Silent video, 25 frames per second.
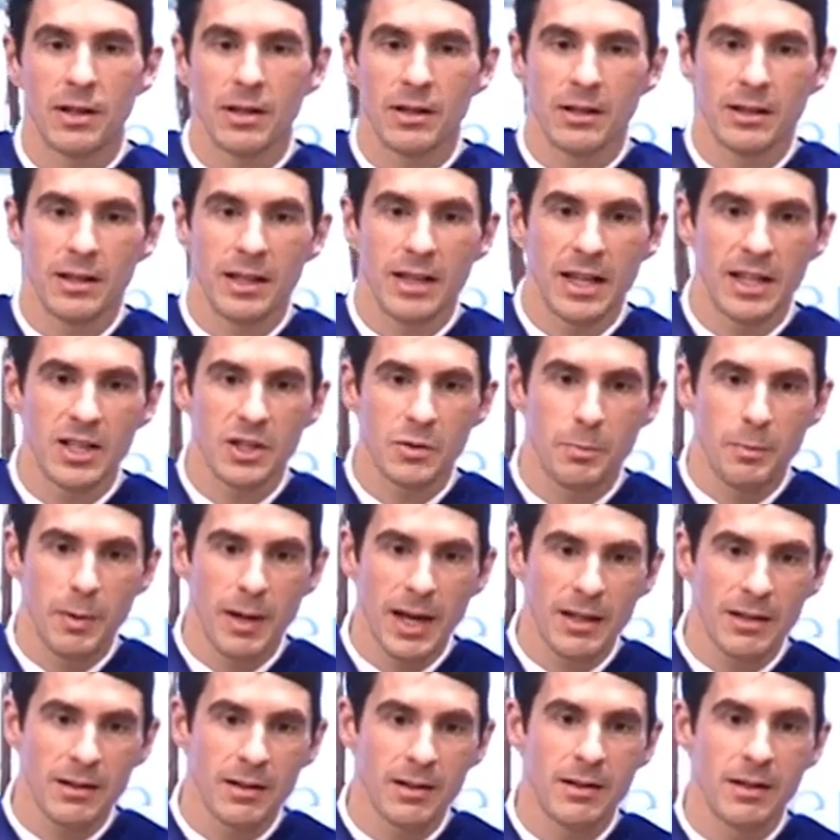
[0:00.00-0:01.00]
they
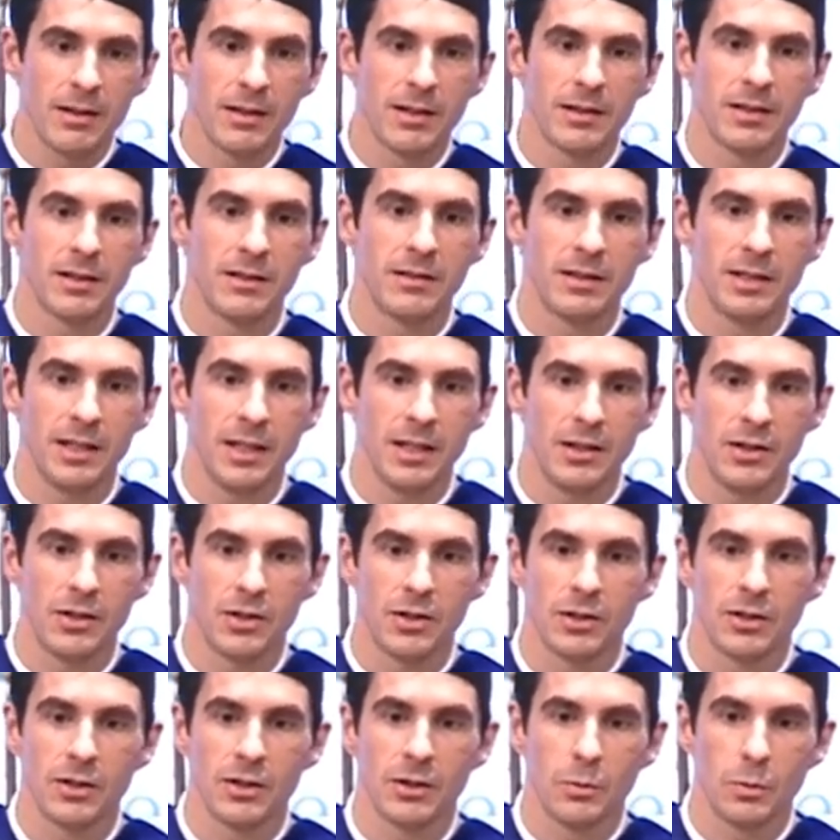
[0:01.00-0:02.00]
expected to teach
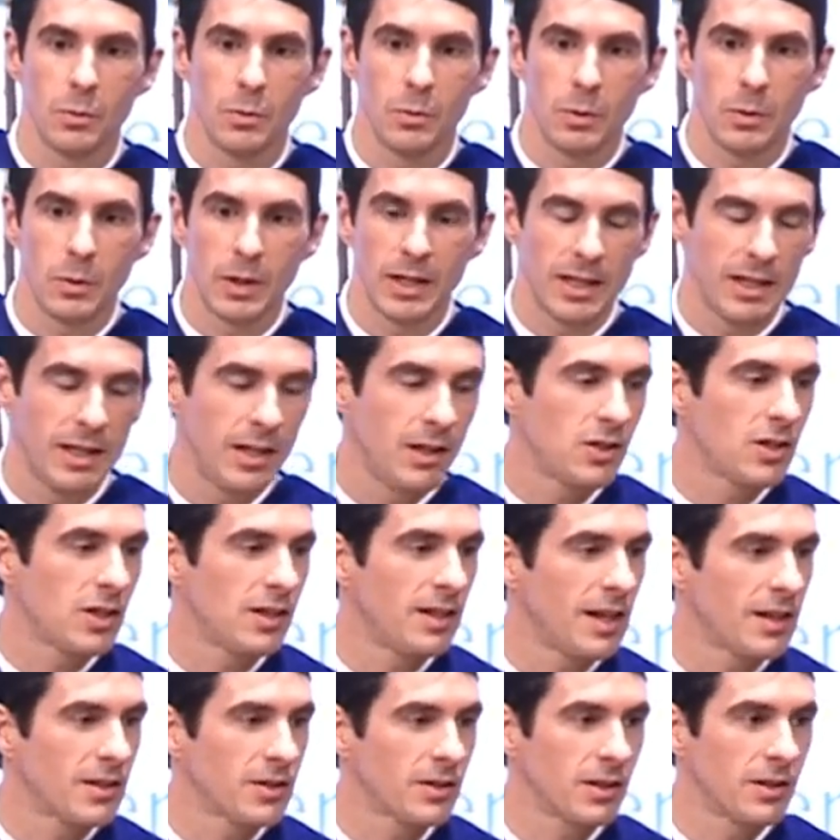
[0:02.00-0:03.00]
each
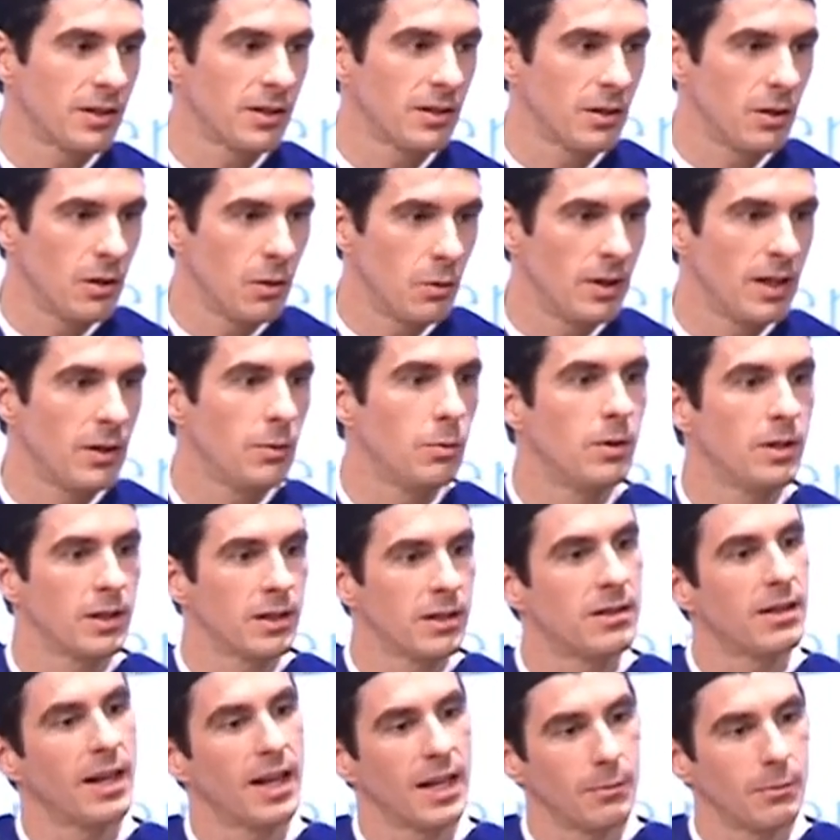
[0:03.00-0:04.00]
lesson only one
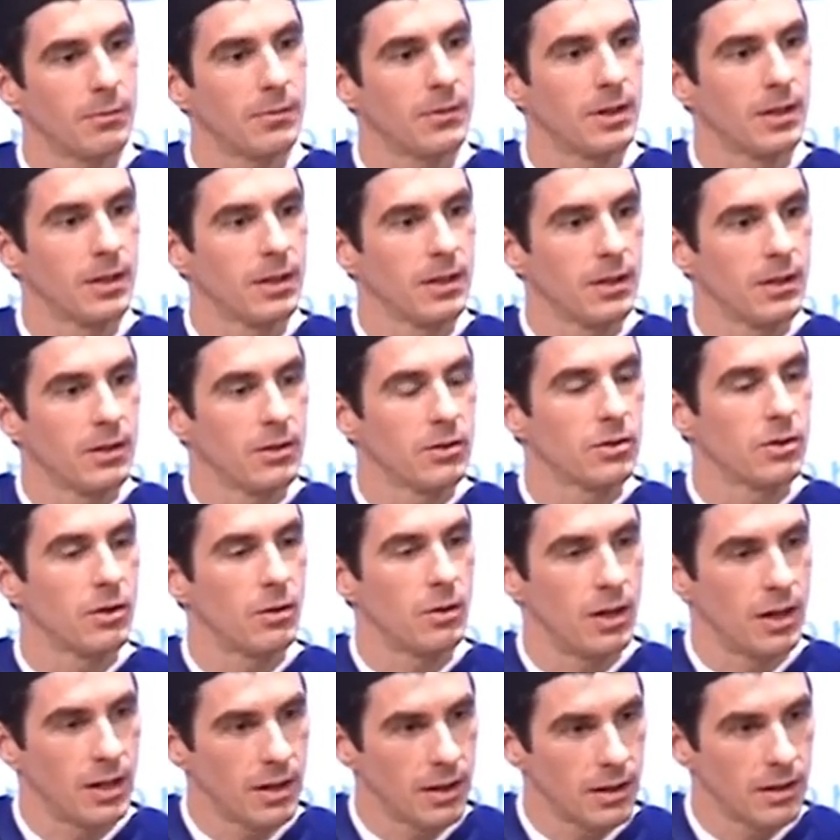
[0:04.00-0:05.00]
time. So
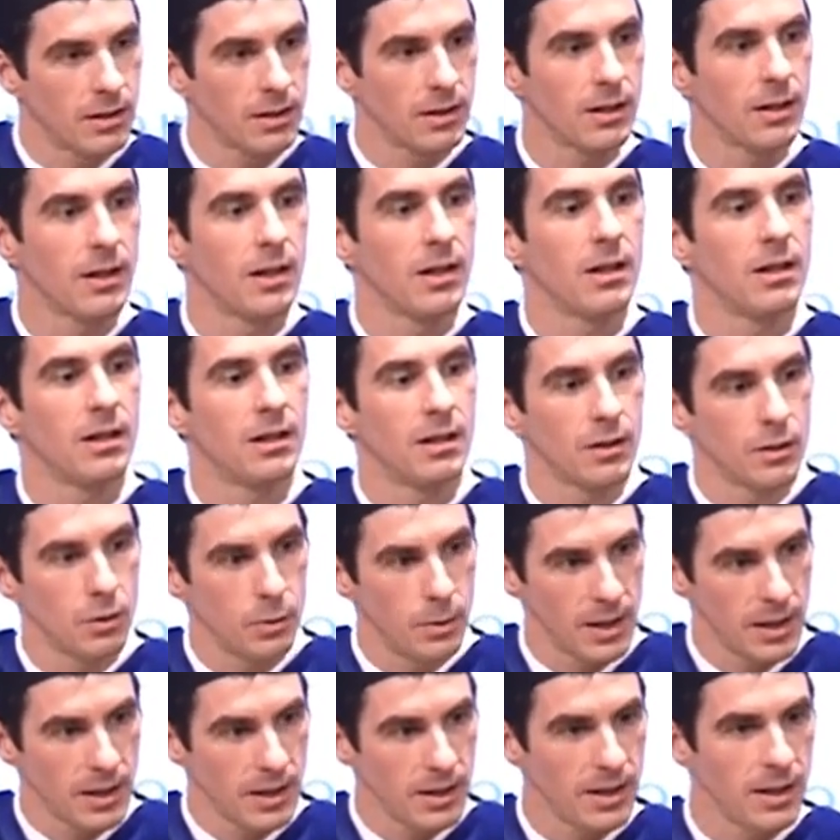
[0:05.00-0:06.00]
learn
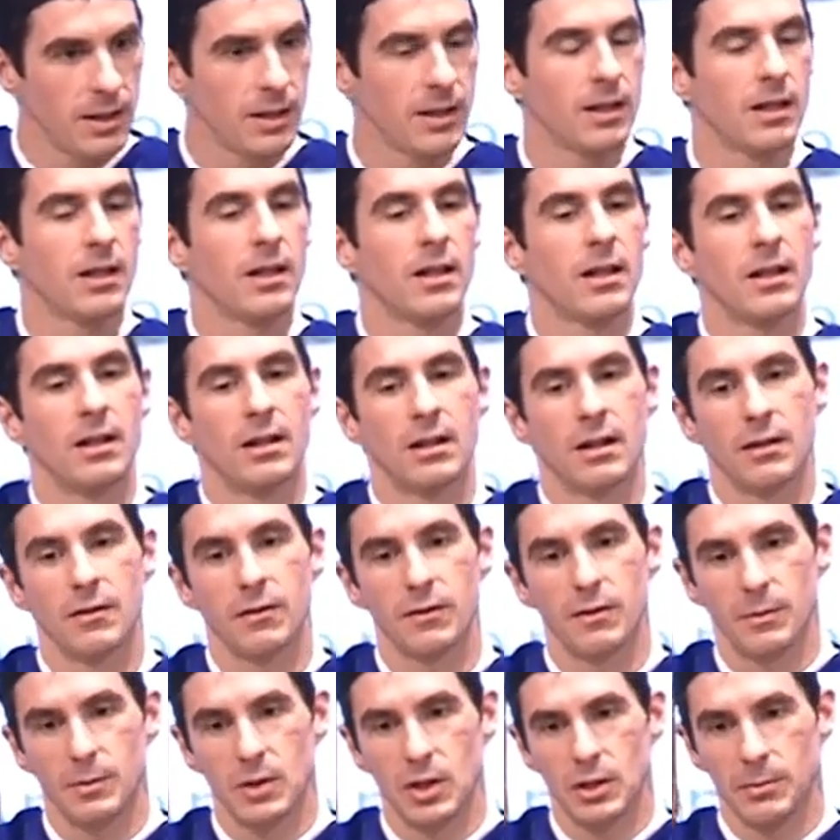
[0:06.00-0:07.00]
quickly, learn
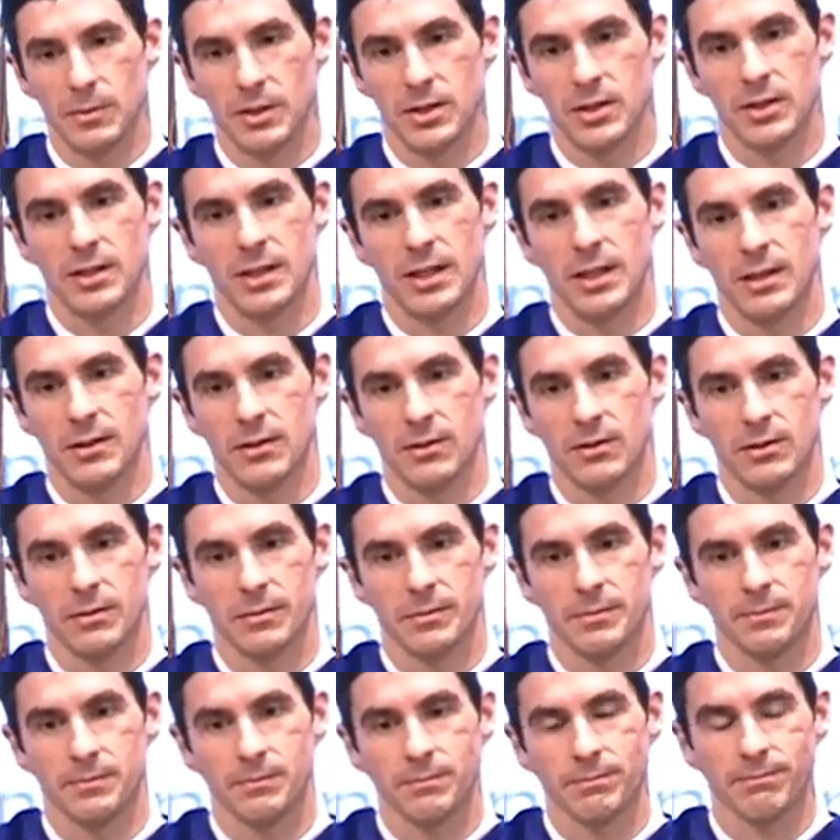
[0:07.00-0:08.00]
from your mistakes.
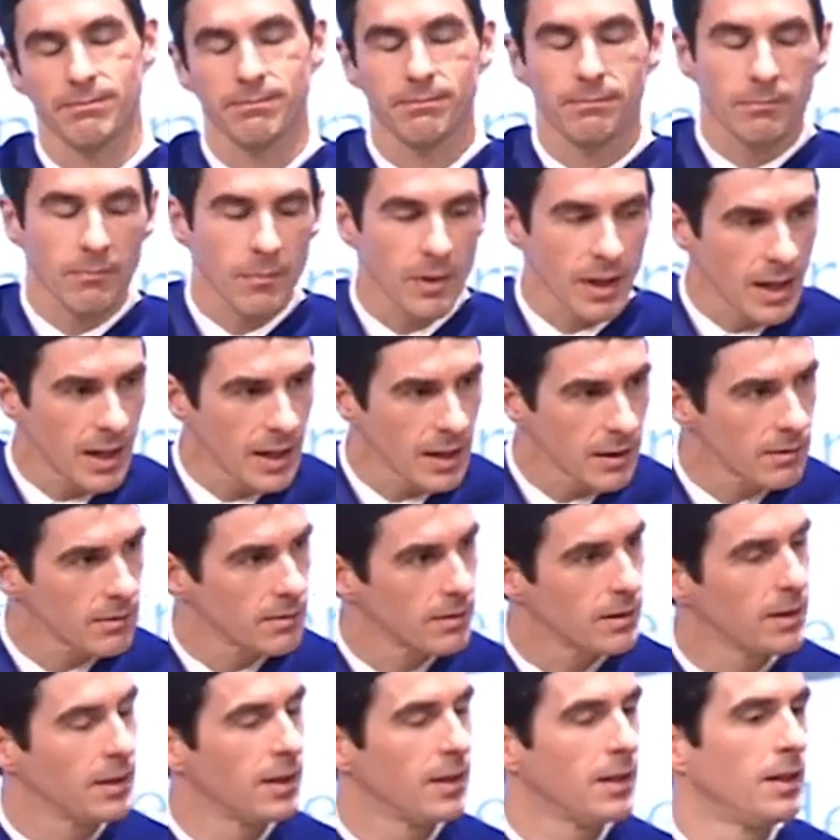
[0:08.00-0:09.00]
And,
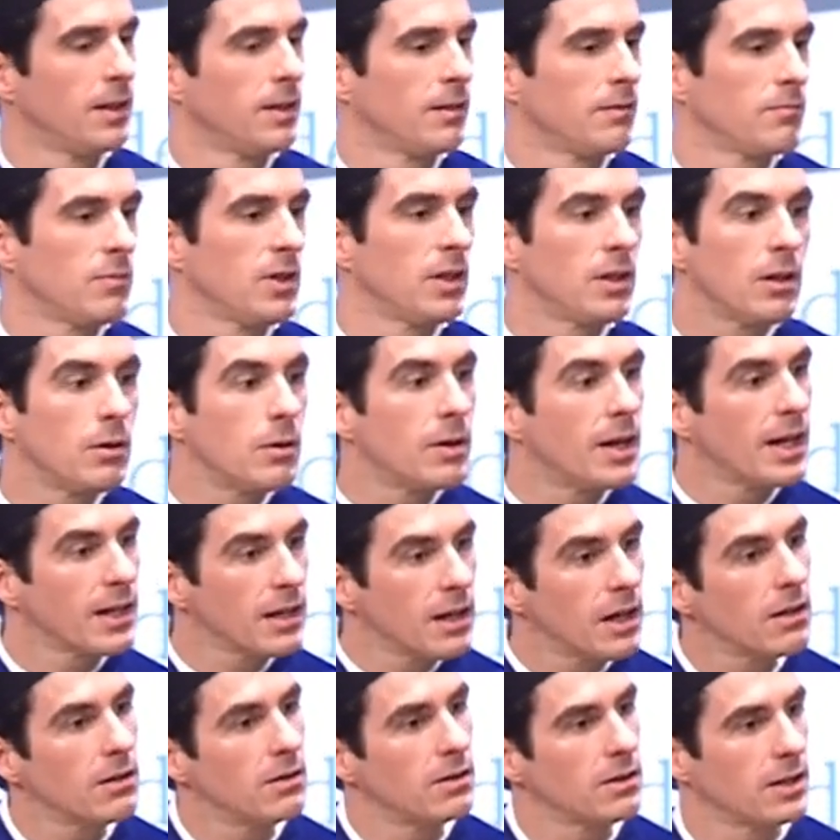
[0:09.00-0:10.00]
you know, I
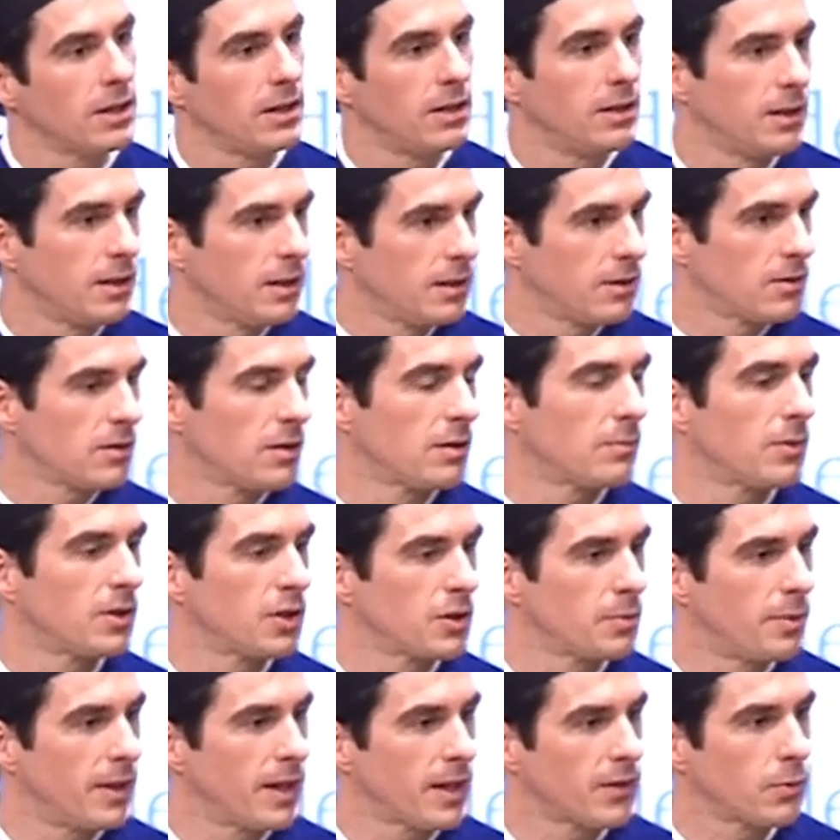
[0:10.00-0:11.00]
got lucky in some
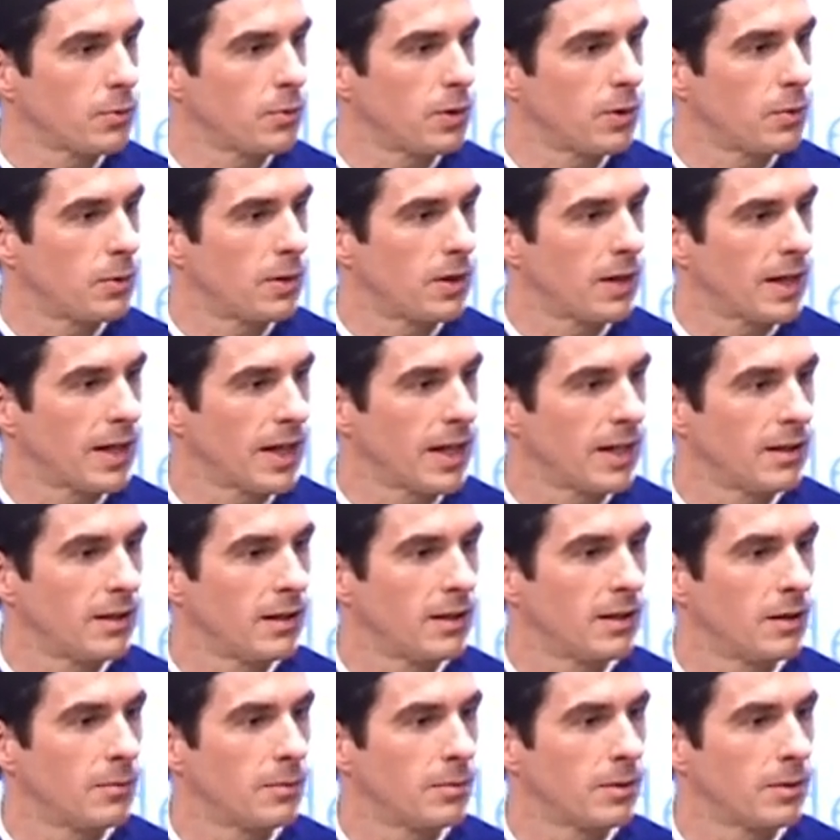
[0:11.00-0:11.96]
respects with where I ended up.